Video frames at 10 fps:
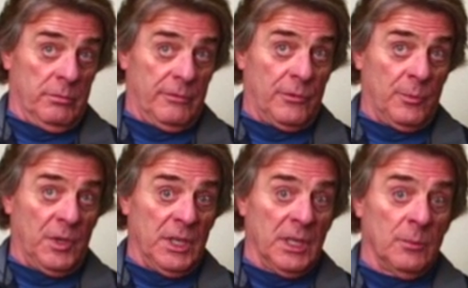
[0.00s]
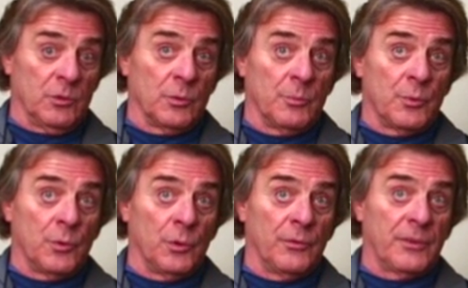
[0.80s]
for being able to
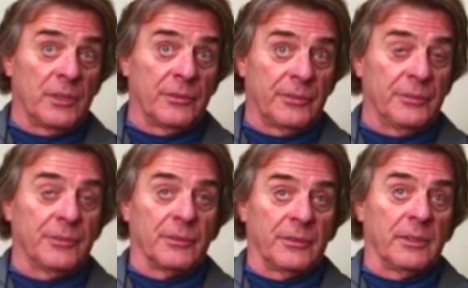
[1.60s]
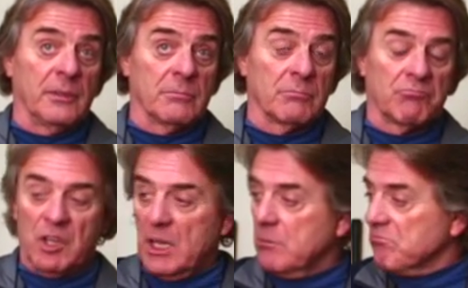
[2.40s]
improve consistency,
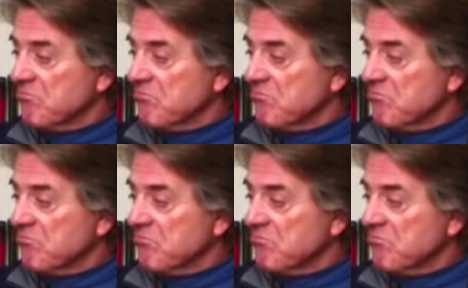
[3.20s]
okay?